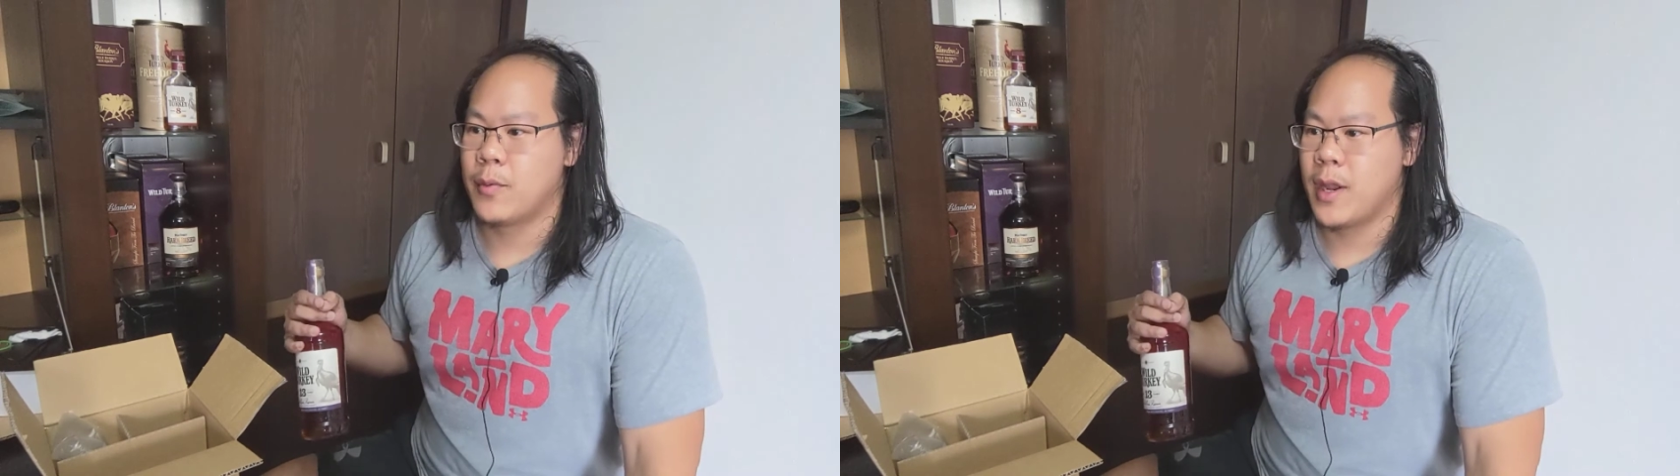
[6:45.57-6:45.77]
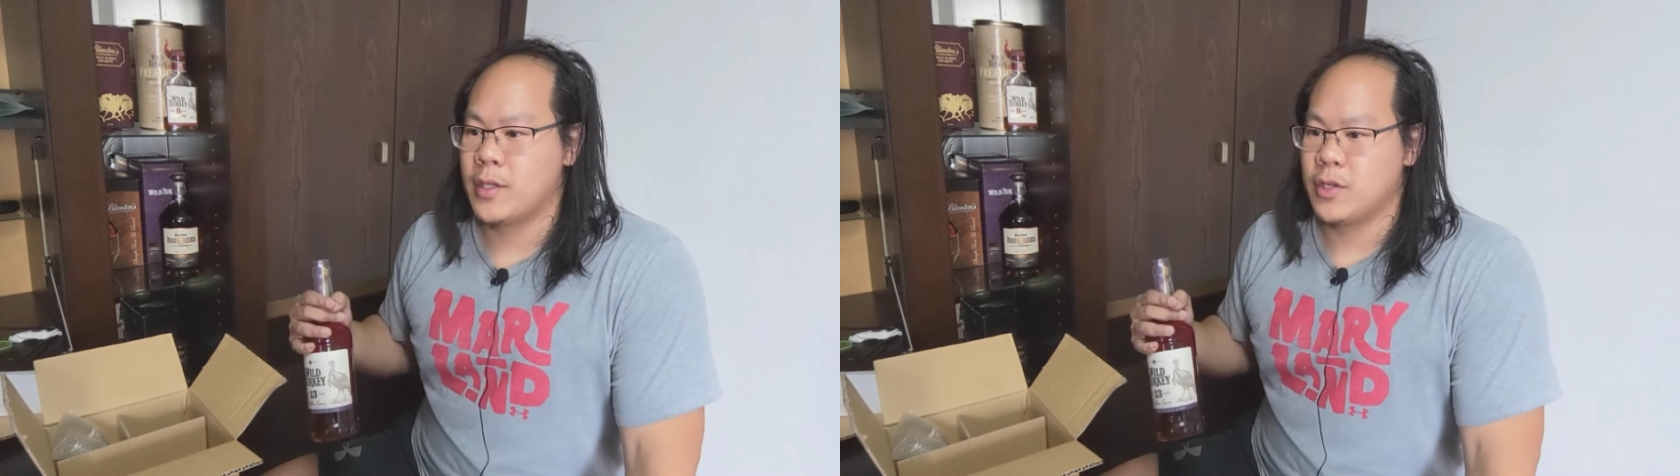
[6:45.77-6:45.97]

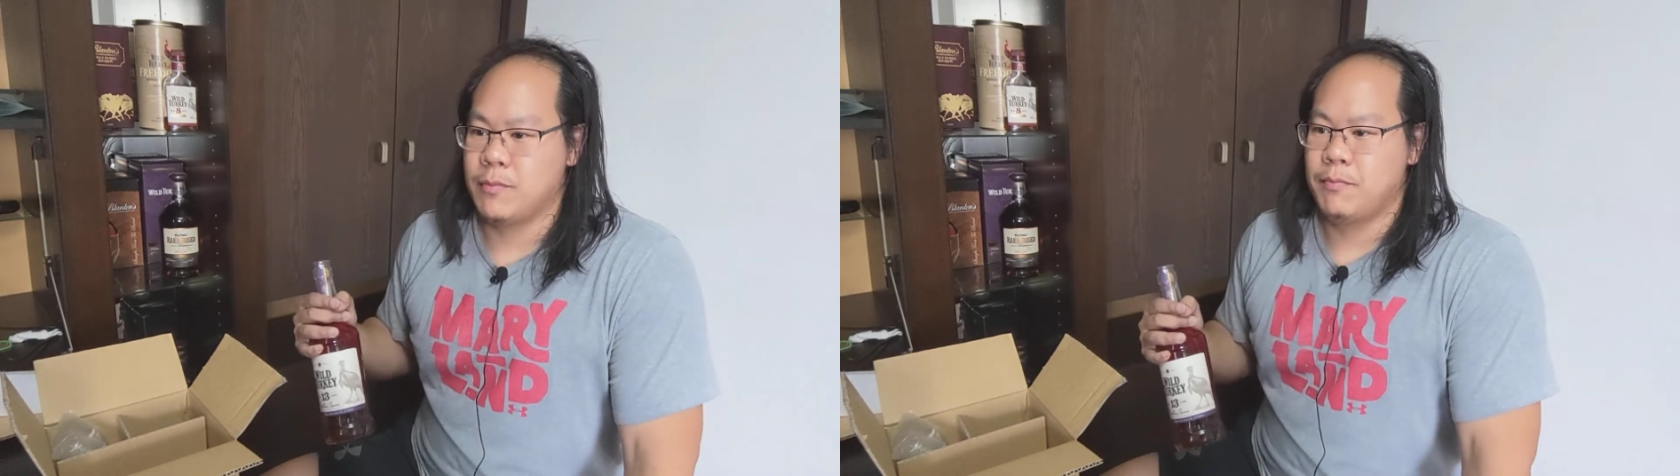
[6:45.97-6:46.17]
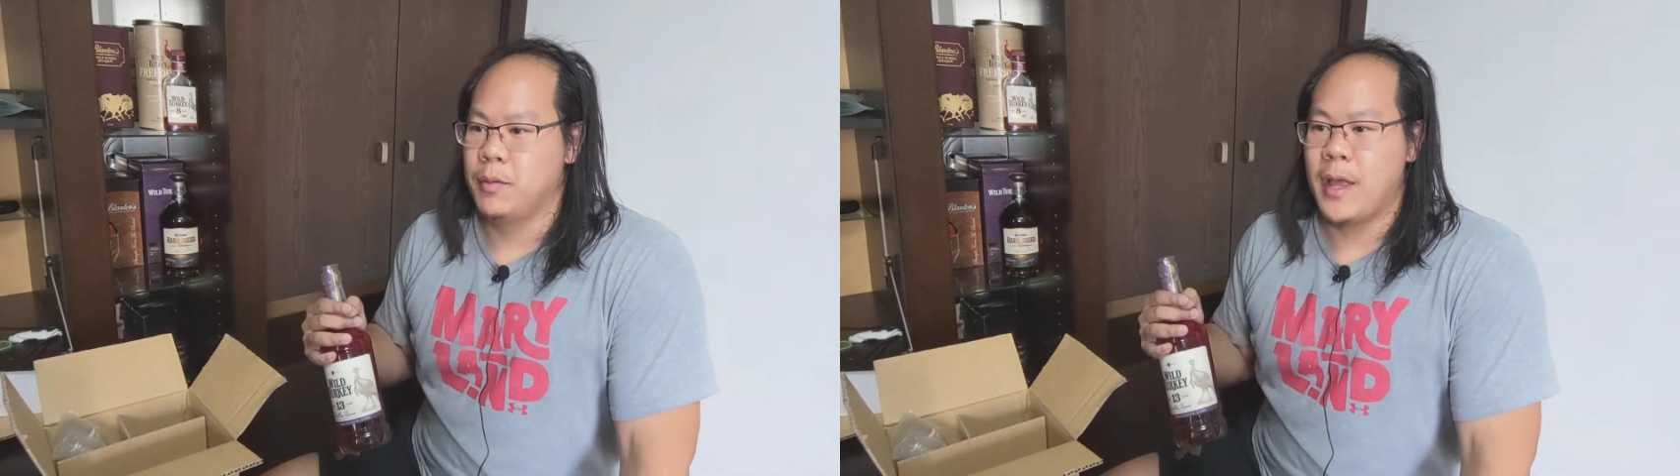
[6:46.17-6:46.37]
brands,
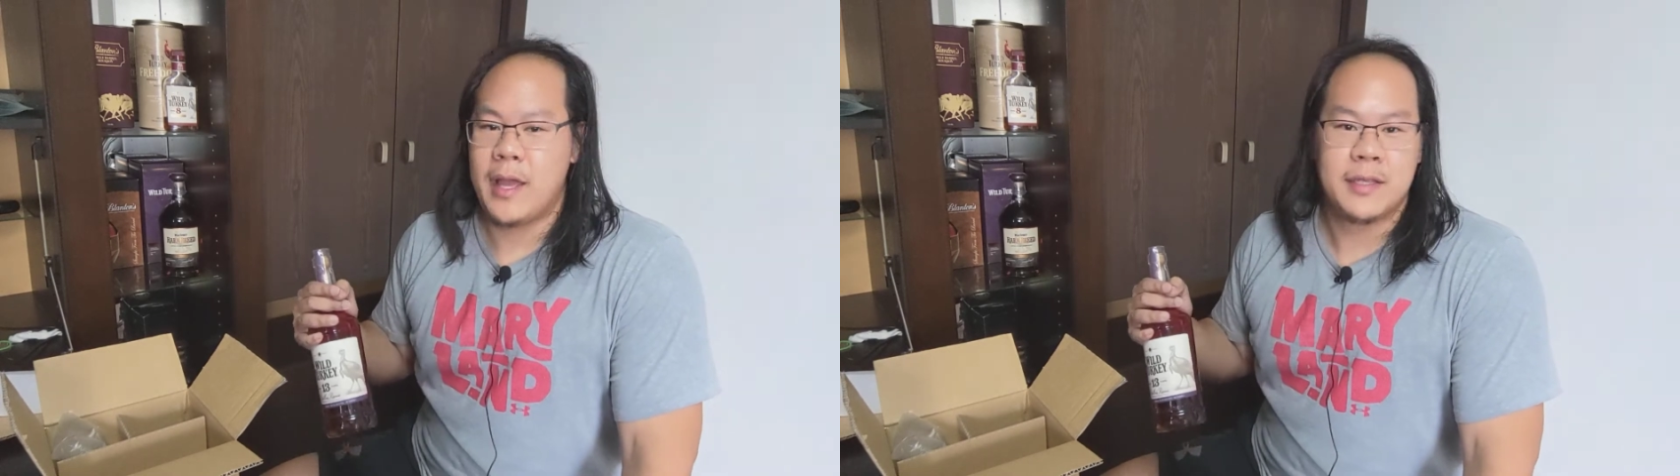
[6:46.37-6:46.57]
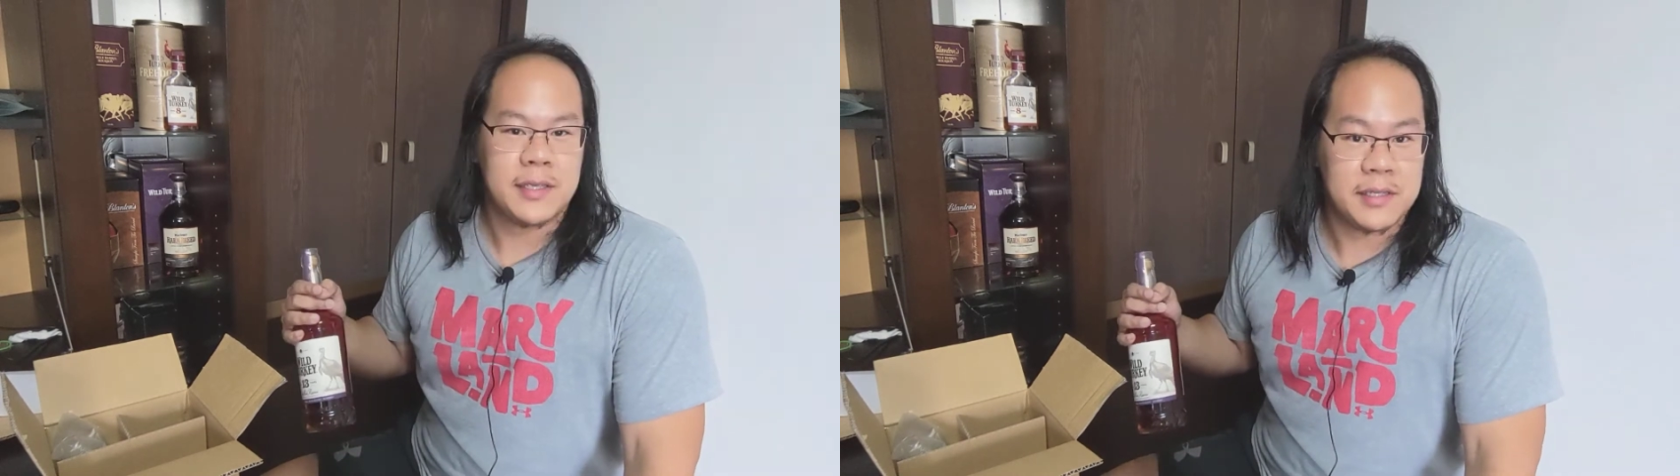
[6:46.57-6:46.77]

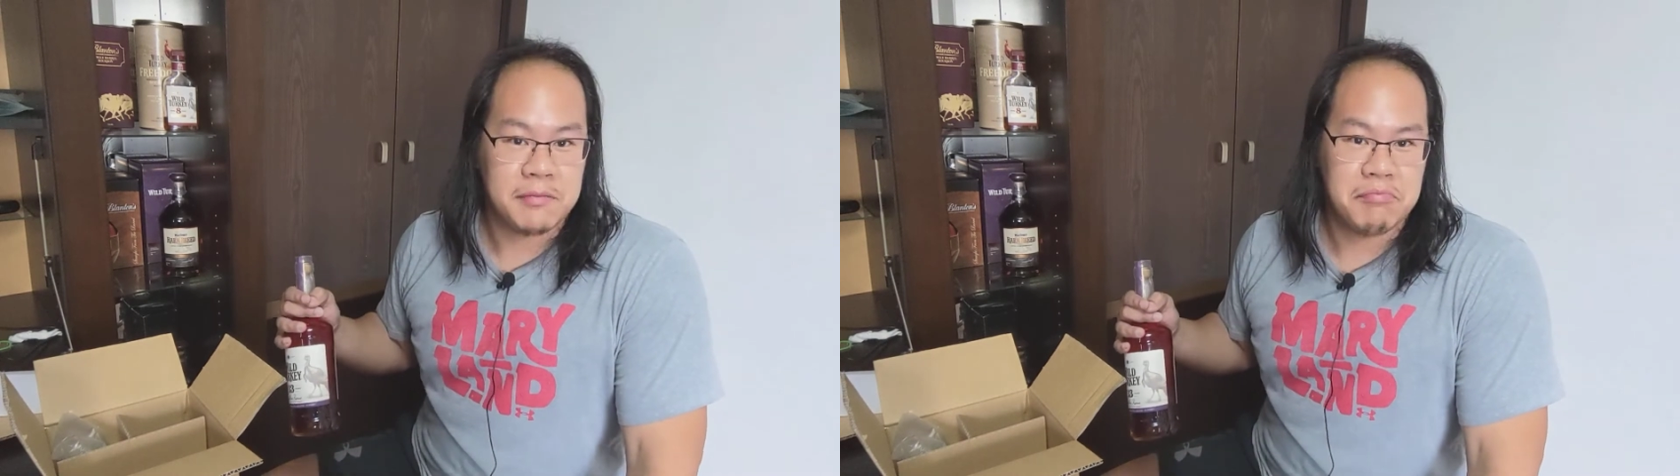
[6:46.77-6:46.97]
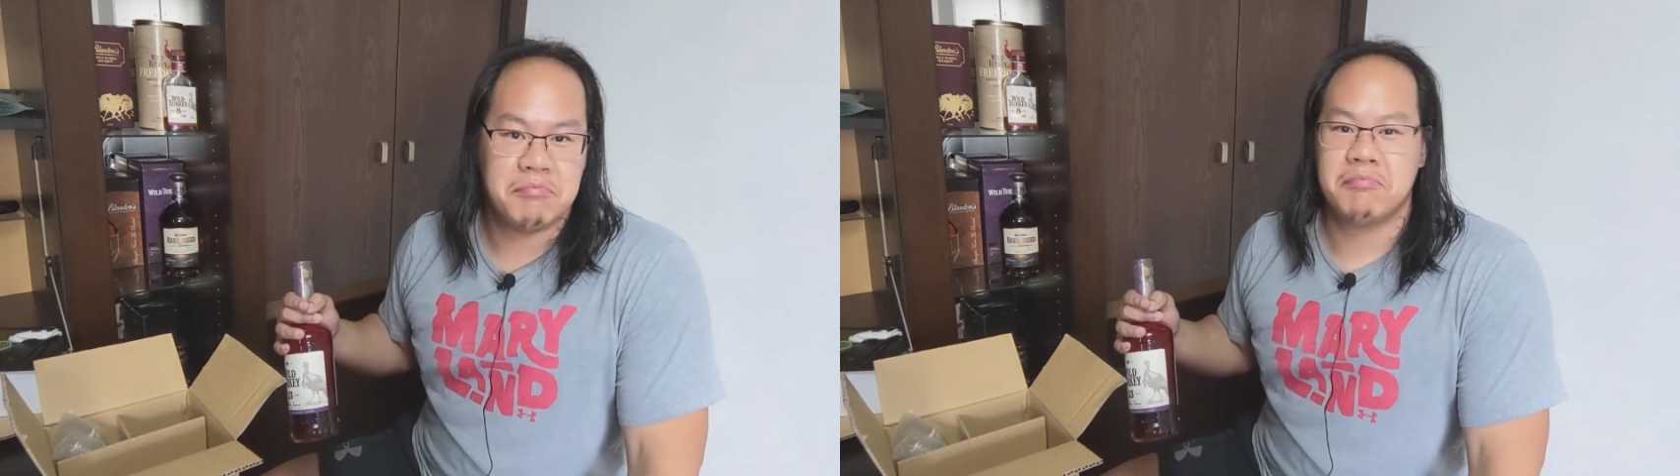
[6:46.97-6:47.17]
Blanton's is,